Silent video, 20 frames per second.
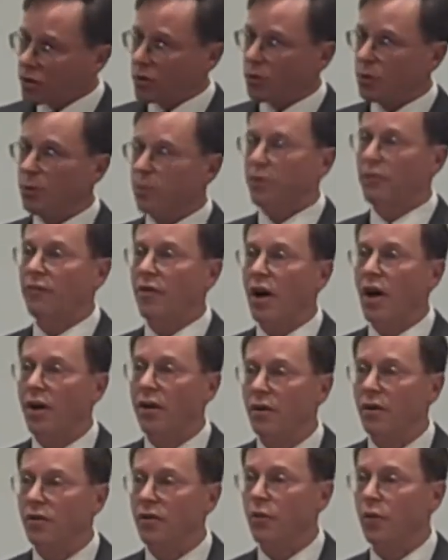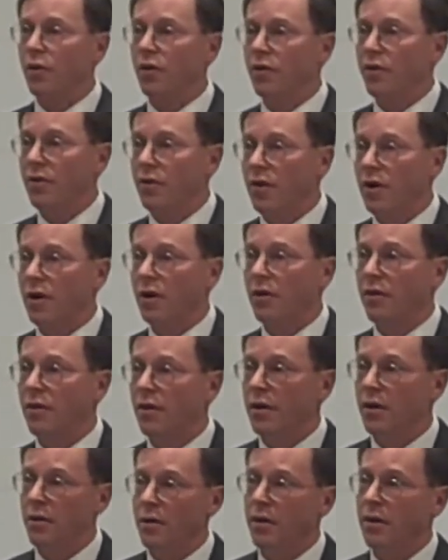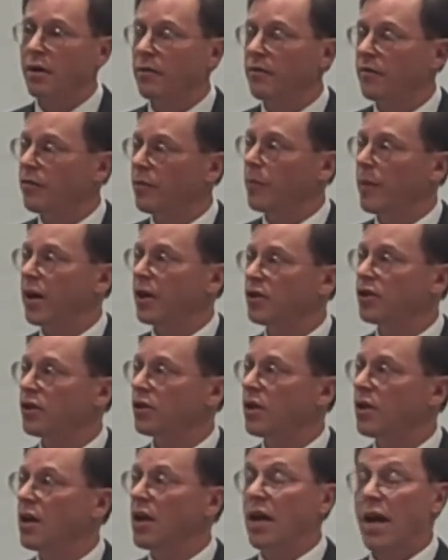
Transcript: to provide us with their information,